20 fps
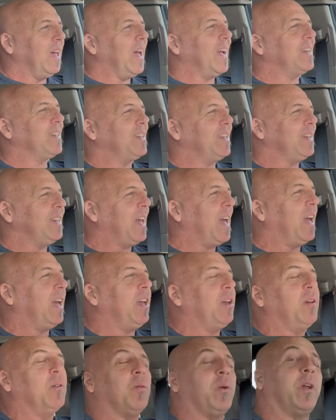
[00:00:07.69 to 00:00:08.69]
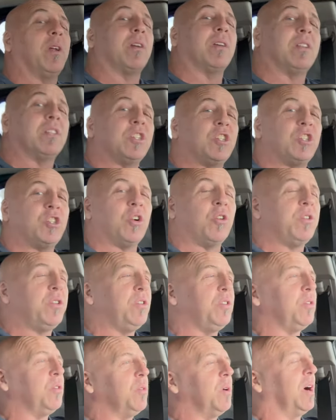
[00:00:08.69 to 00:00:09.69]
and today we are going to show
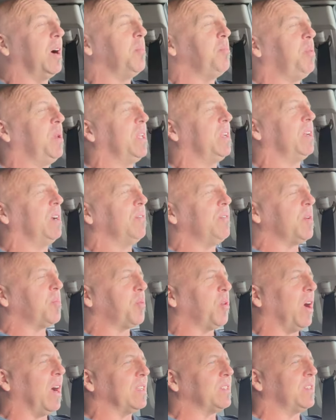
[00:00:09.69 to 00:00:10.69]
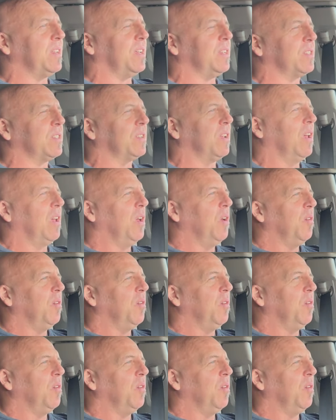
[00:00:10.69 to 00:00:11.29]
you a bit of the process